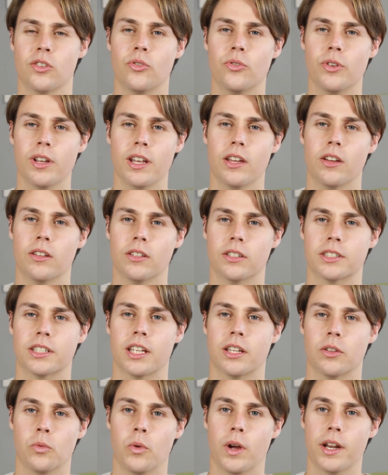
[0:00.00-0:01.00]
you really
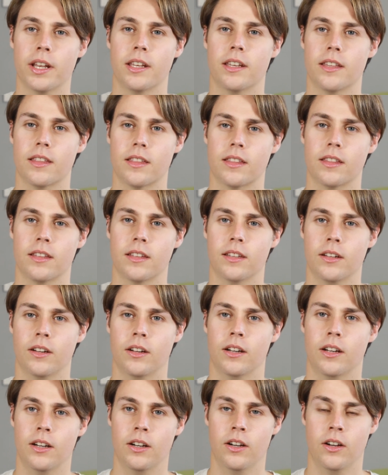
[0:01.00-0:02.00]
understand what it is
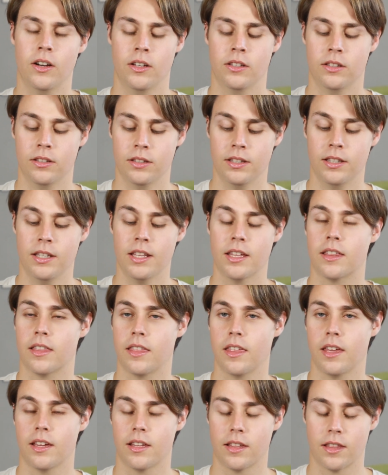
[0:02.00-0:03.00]
on these
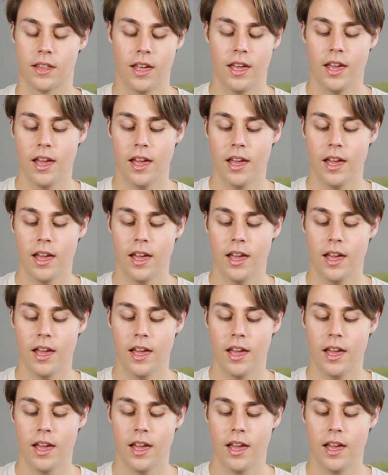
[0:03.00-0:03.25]
things.